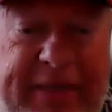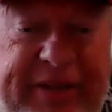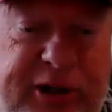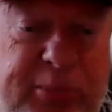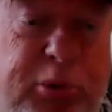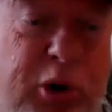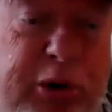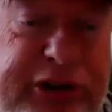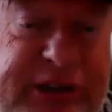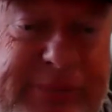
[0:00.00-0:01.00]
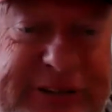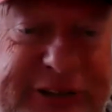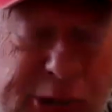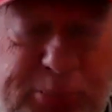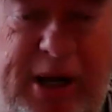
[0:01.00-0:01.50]
I think your brokerage can be
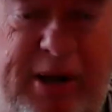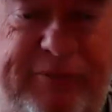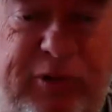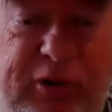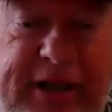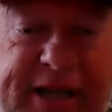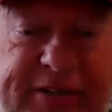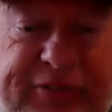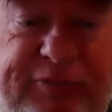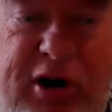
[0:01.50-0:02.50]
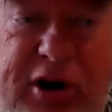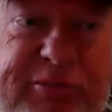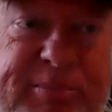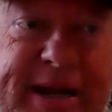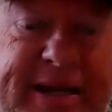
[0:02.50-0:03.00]
super helpful as far
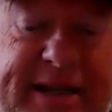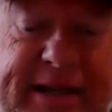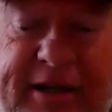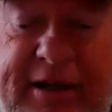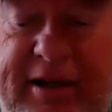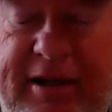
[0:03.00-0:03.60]
as making